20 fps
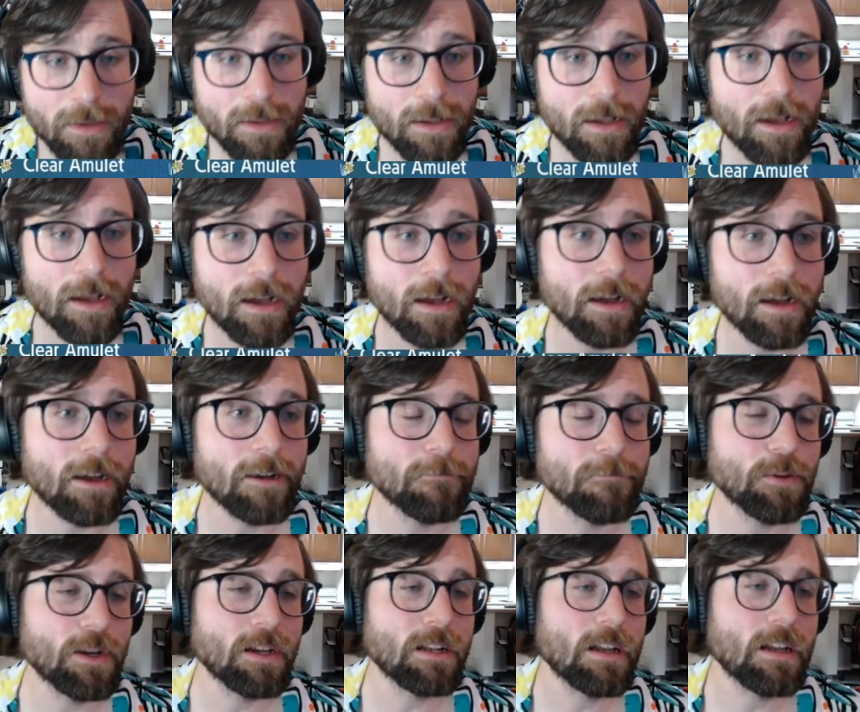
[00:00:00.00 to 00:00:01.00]

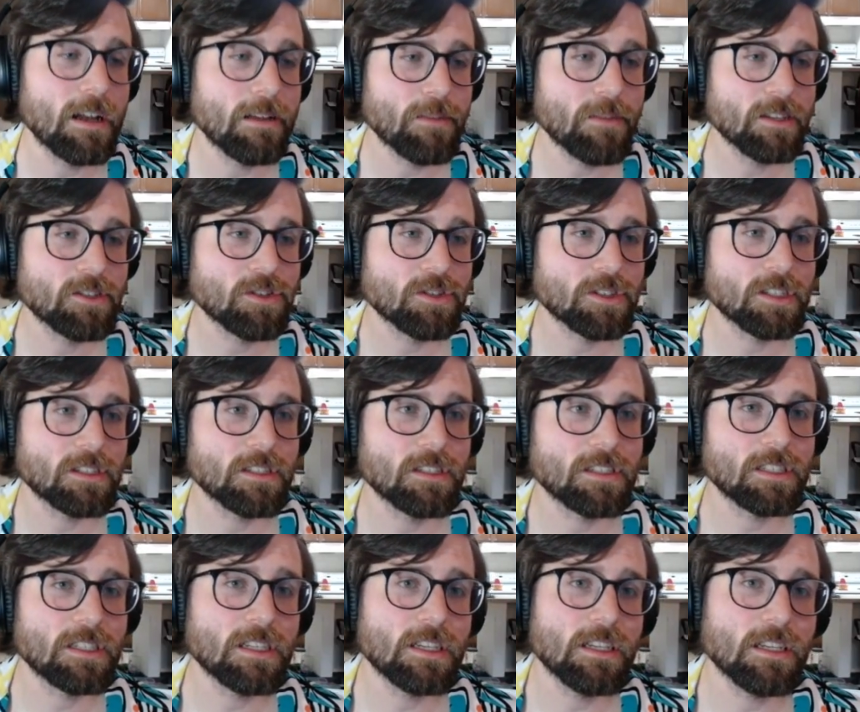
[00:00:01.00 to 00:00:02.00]
But I'm interested to
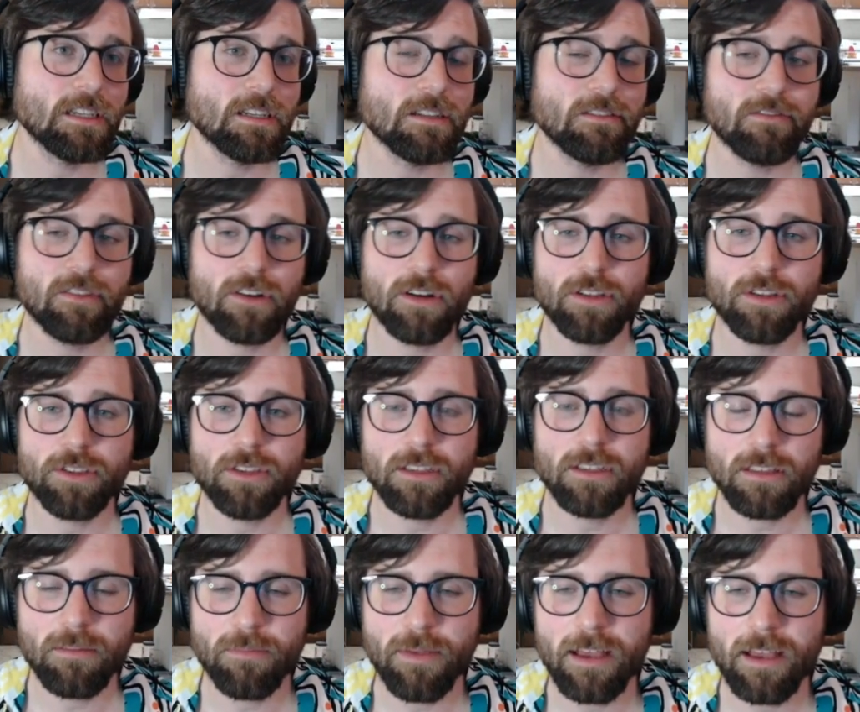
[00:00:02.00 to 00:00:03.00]
see if y'all think
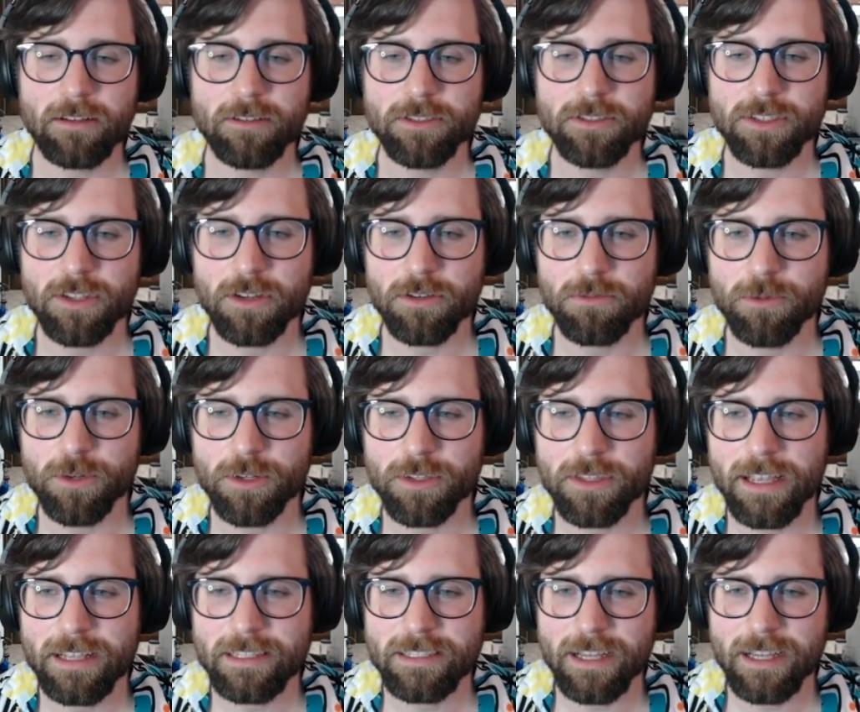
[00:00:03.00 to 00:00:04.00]
the battles are worth
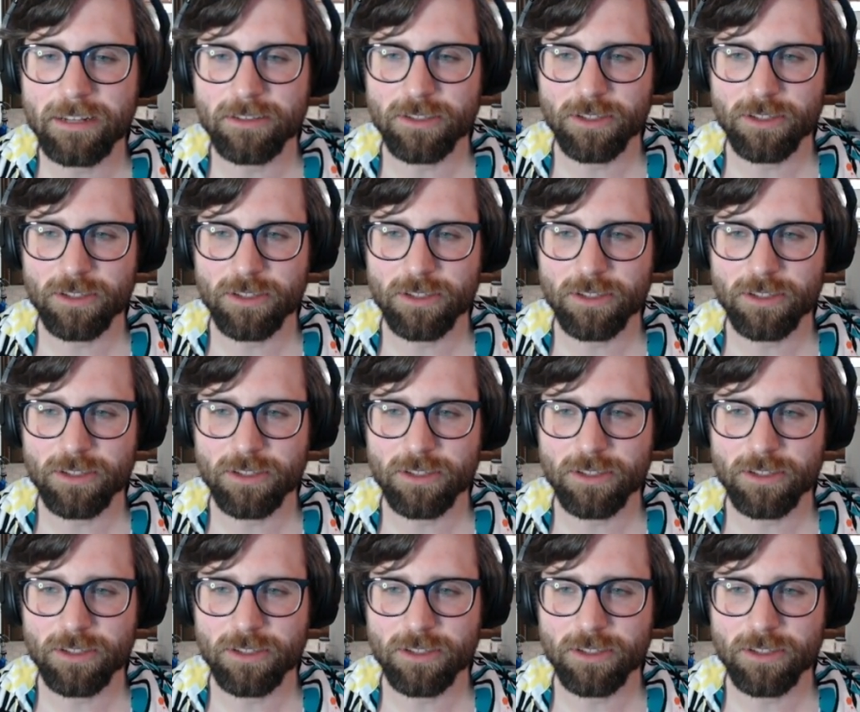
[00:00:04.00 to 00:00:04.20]
that title.